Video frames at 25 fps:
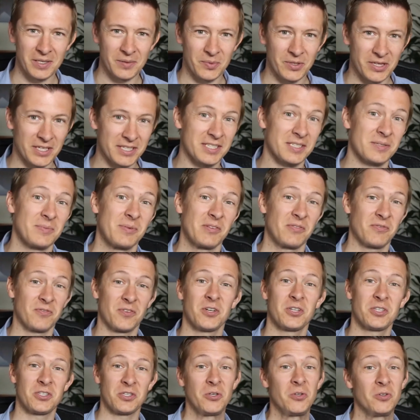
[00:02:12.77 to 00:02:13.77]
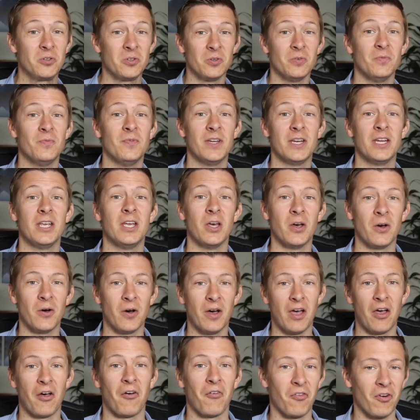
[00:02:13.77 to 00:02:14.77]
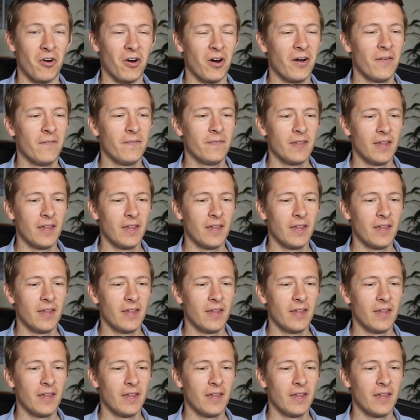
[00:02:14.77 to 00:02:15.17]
but this is my first YouTube video ever.